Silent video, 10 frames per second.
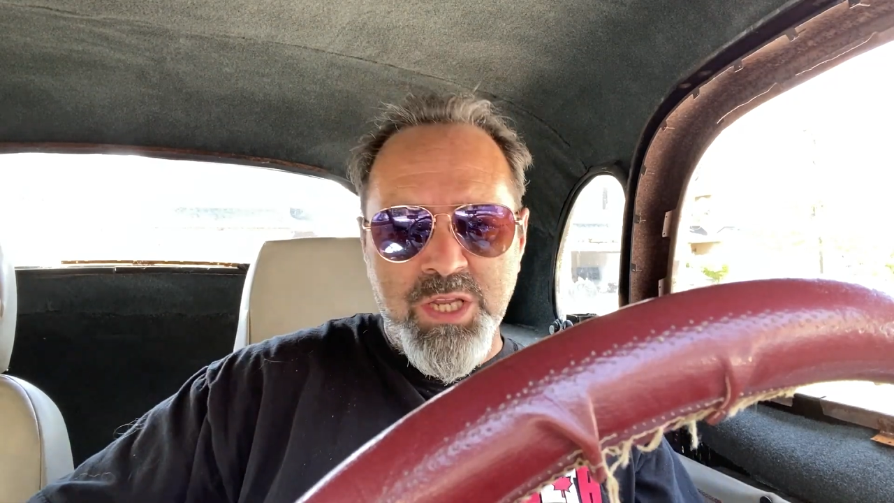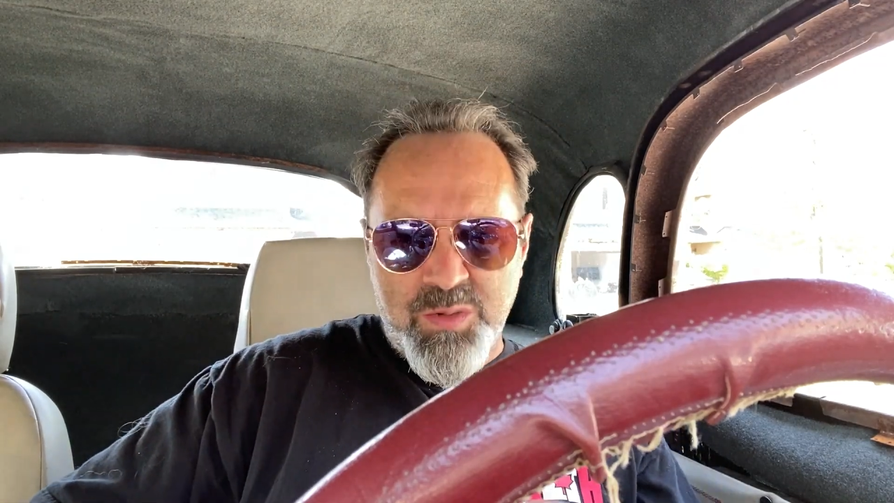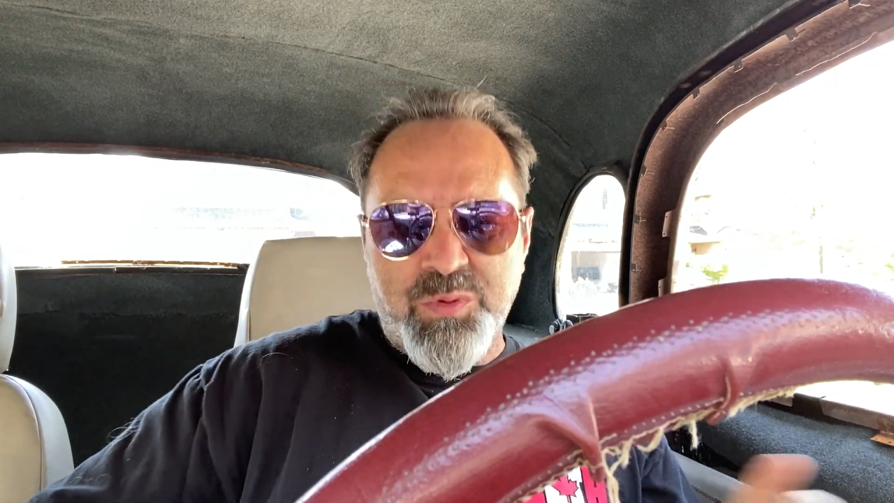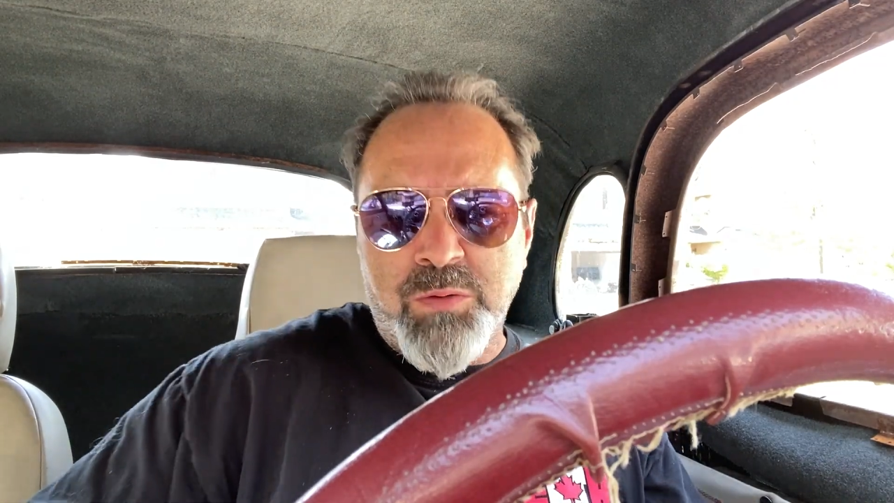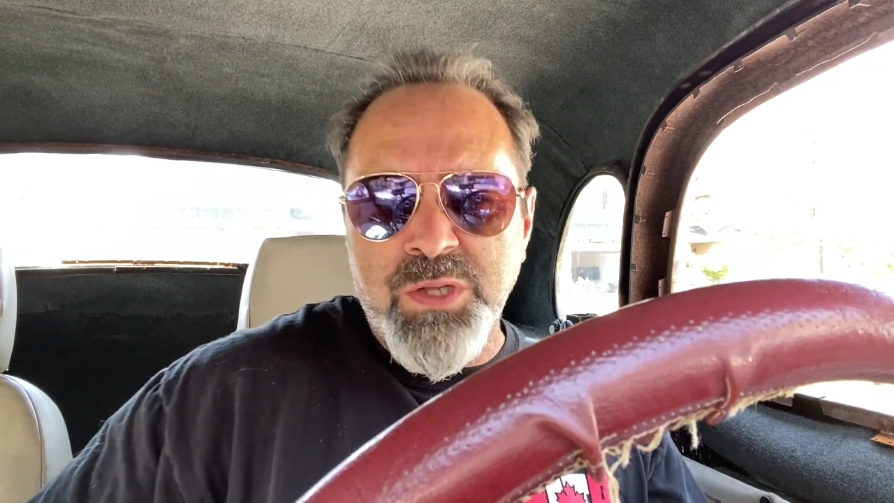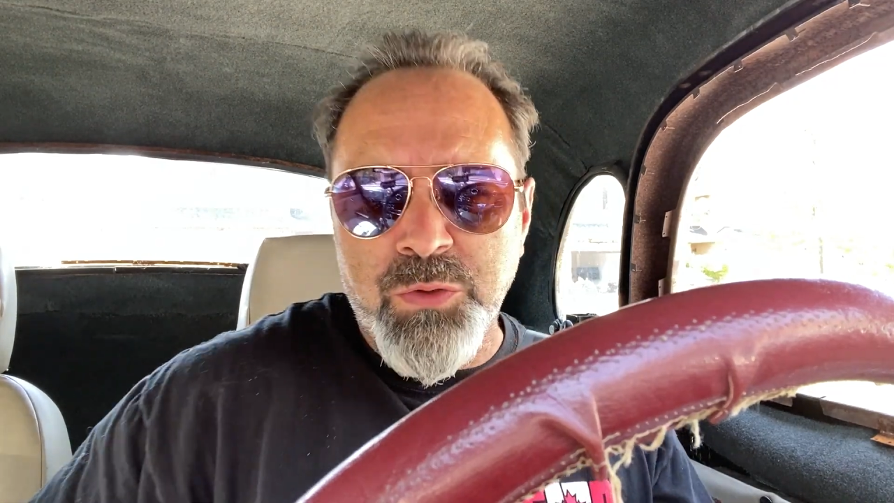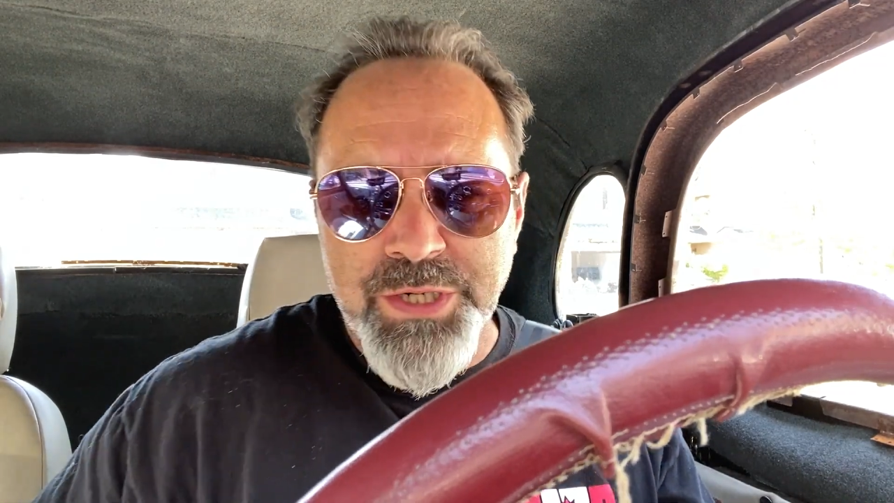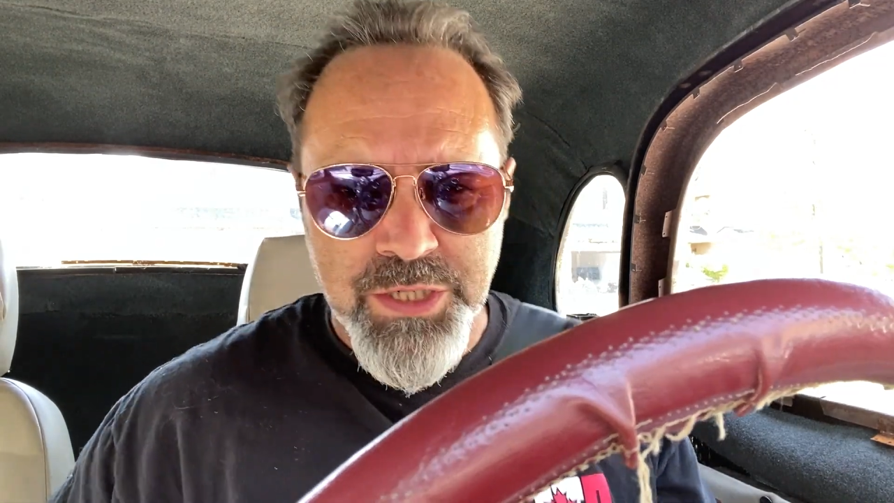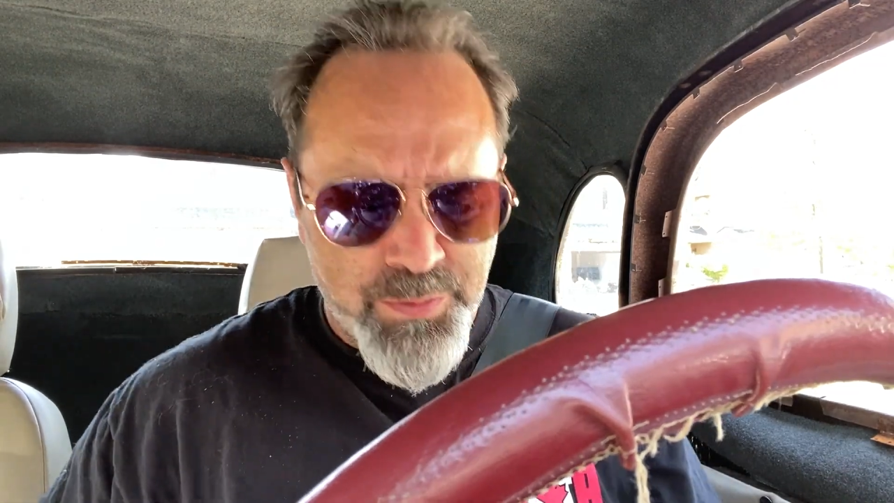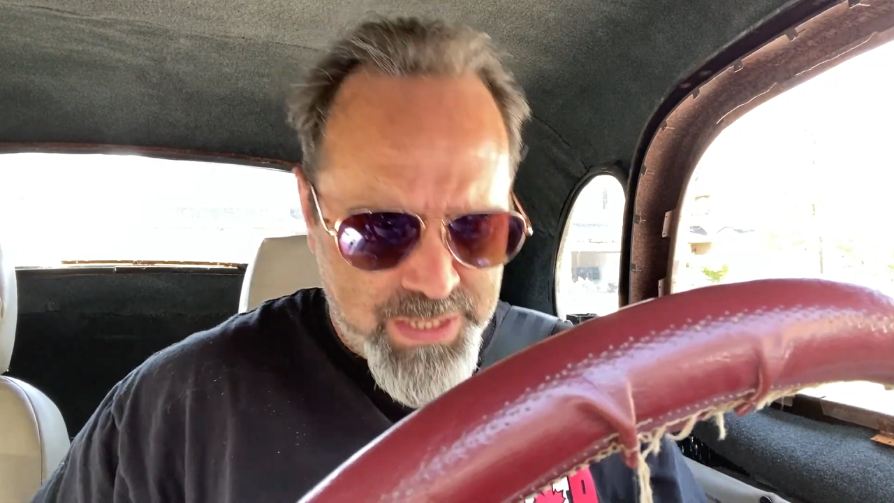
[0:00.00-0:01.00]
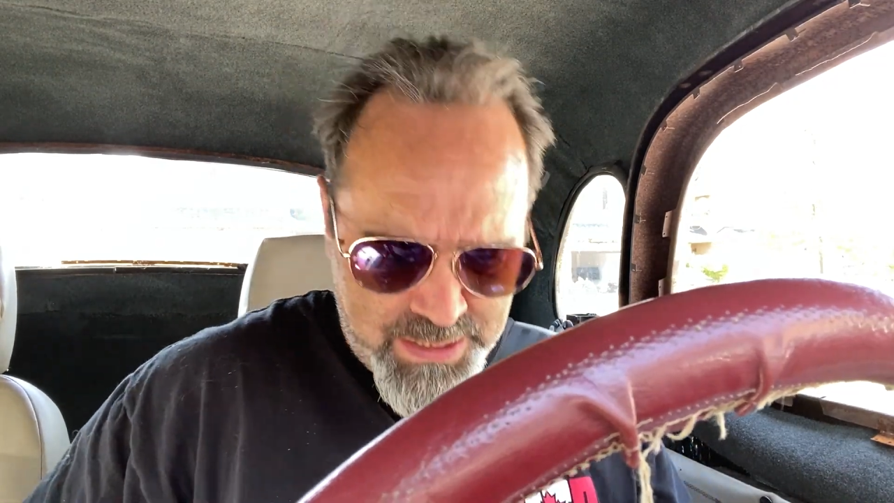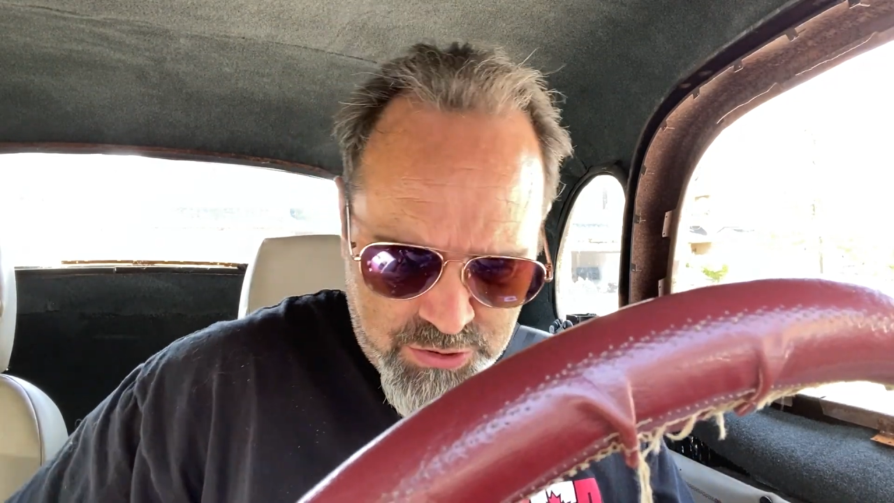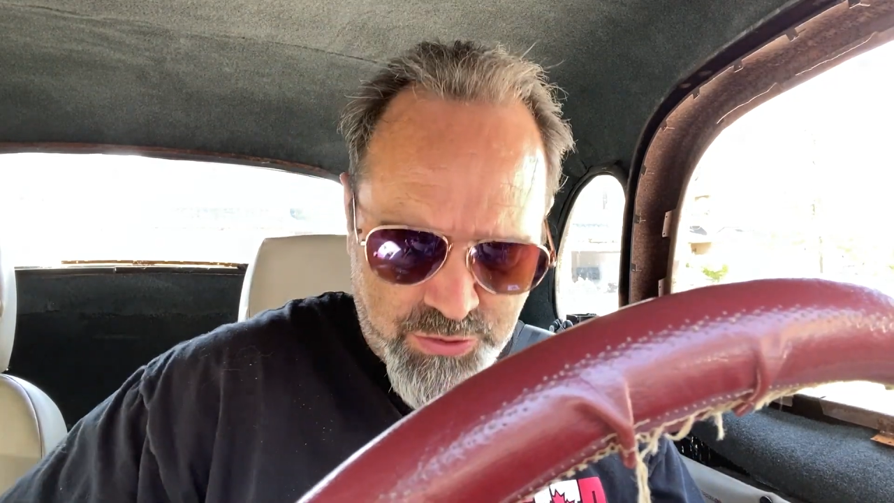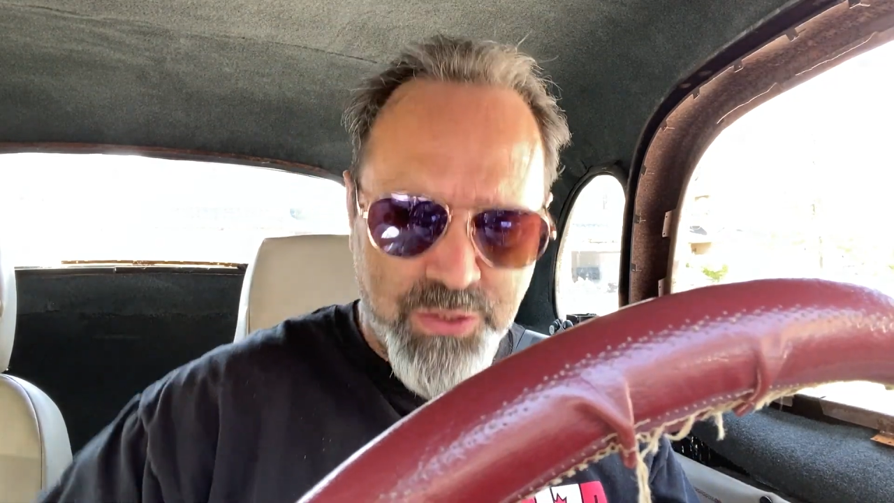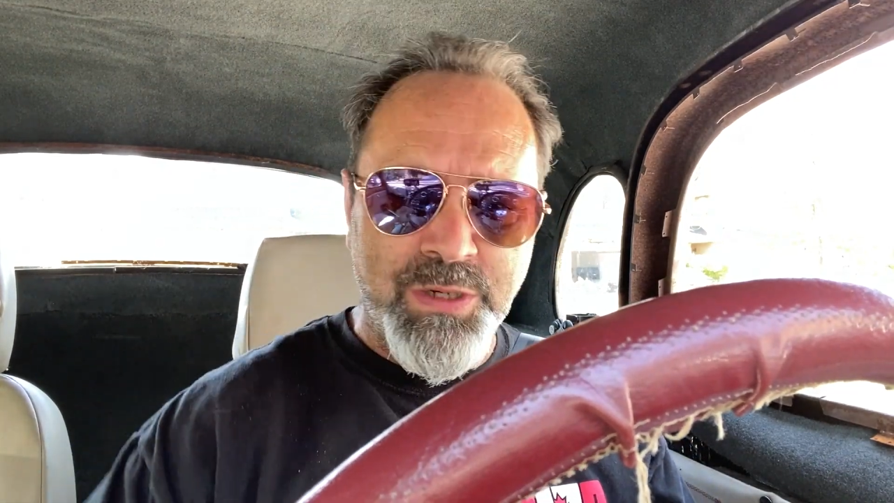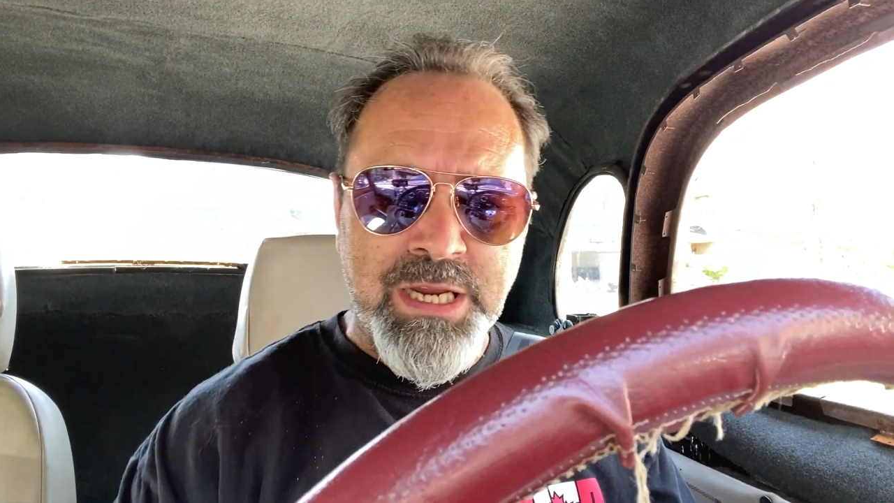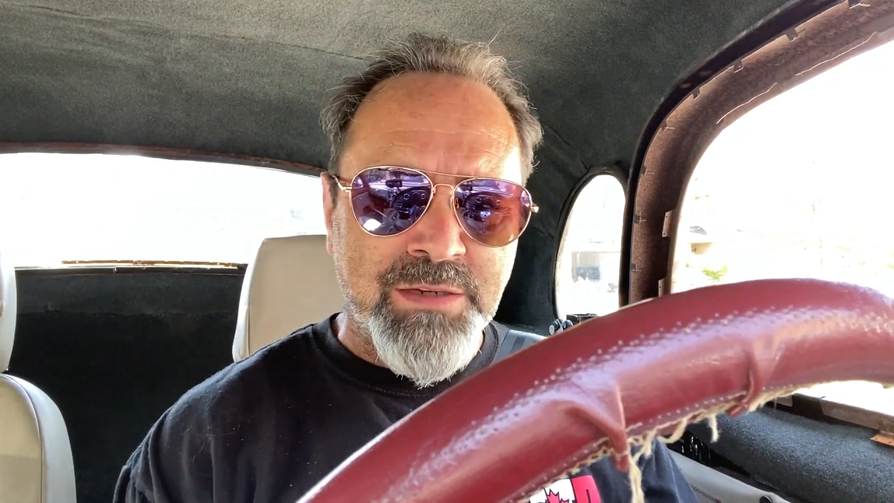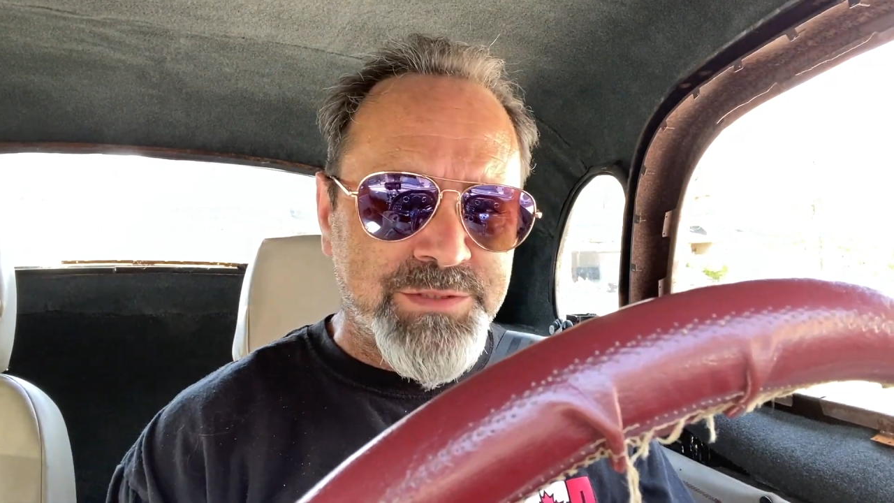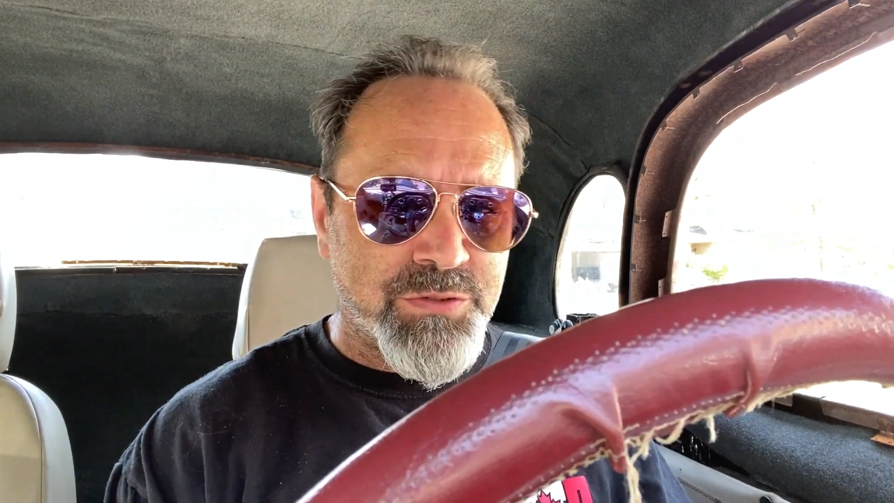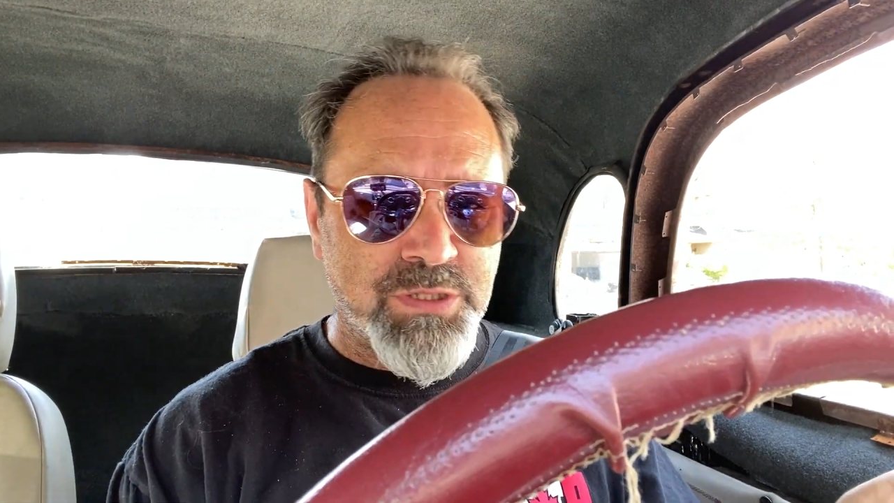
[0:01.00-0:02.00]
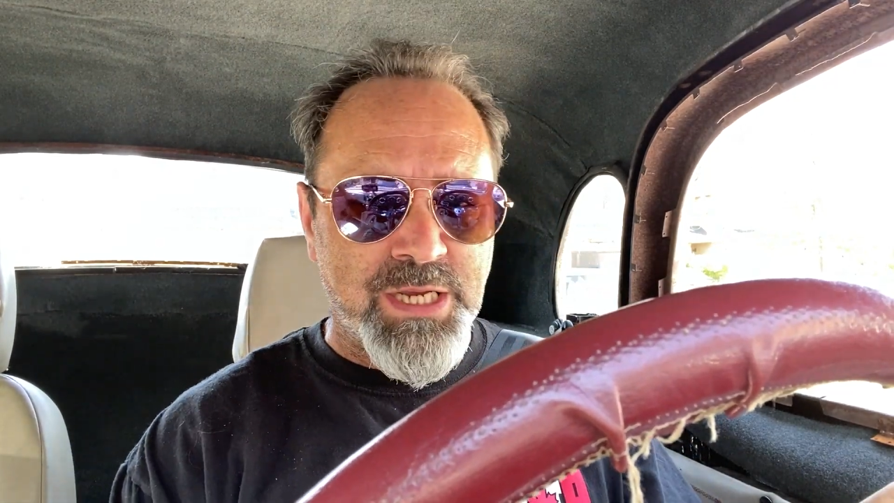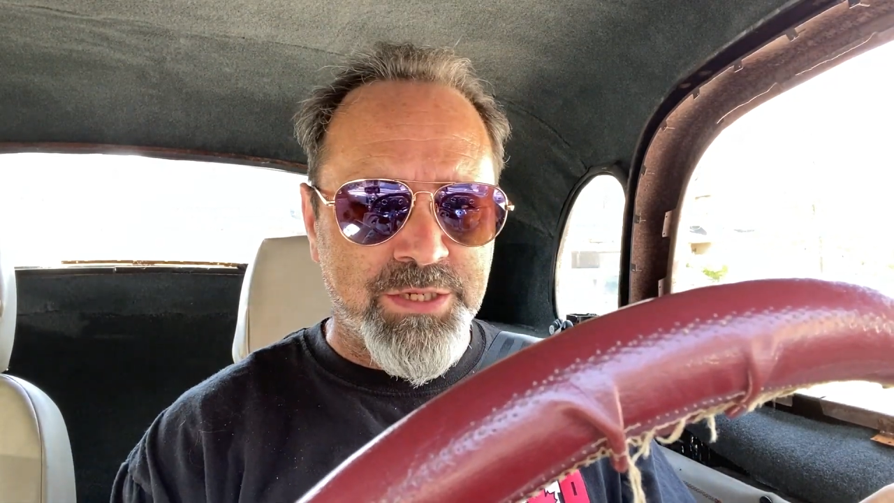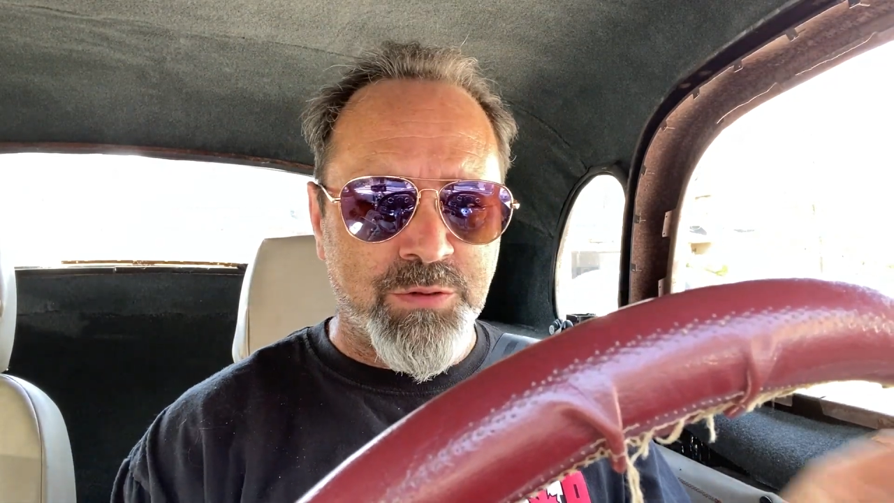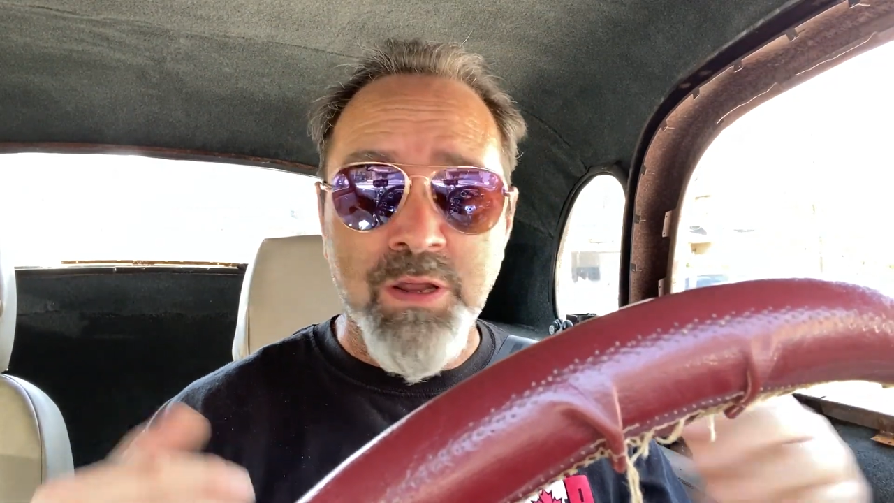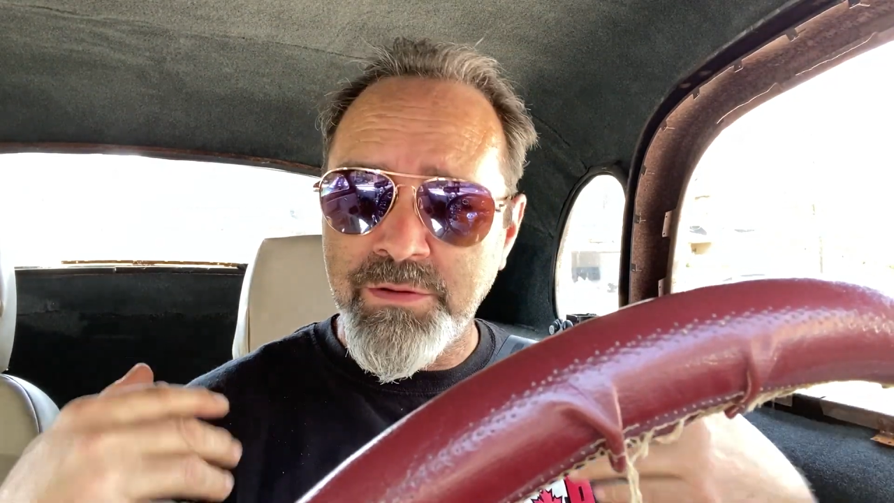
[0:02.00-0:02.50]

probably won't hear me, so you're going to have to rely on